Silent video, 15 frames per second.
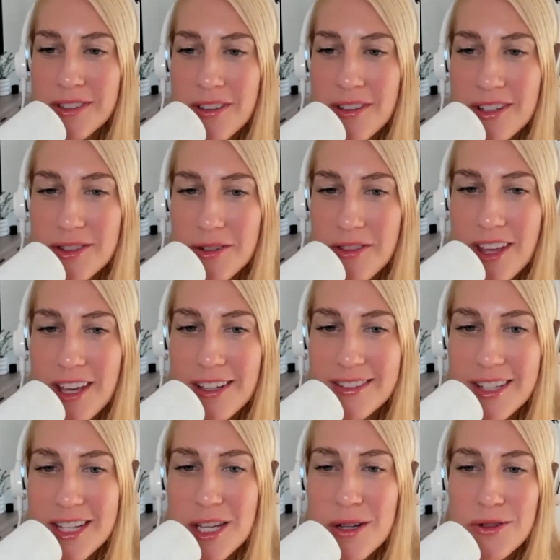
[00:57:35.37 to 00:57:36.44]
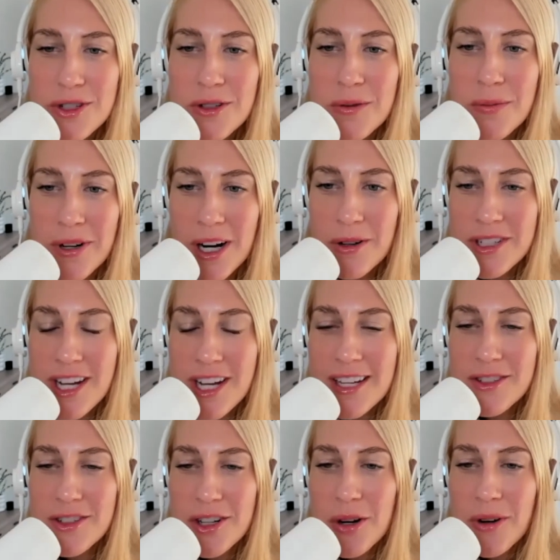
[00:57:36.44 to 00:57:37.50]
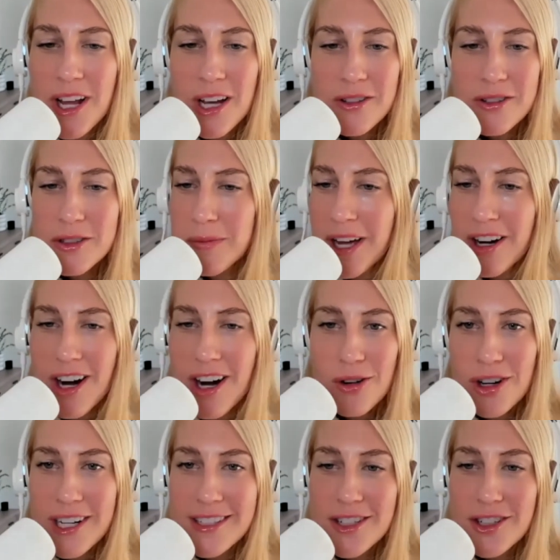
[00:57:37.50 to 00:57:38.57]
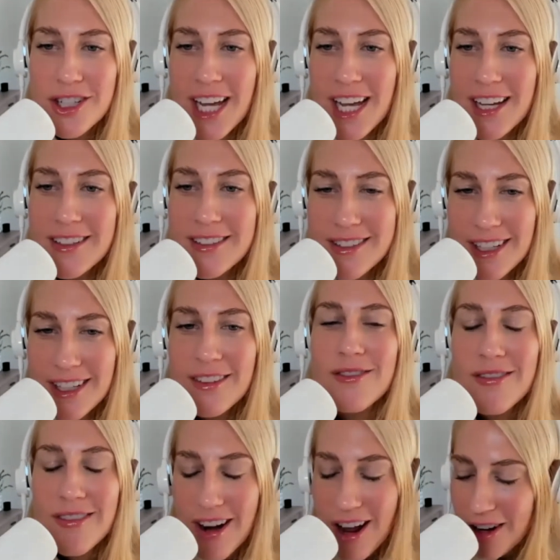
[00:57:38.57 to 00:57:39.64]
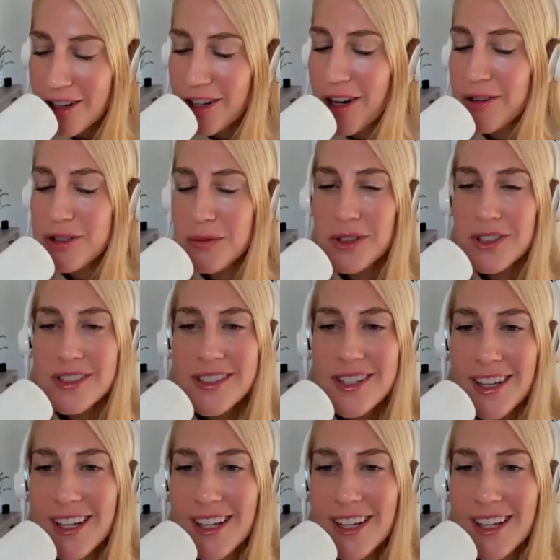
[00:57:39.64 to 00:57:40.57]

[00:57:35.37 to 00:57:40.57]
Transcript: So these are things that you do to prioritize your own health, no matter how crazy your day is, like non-negotiables.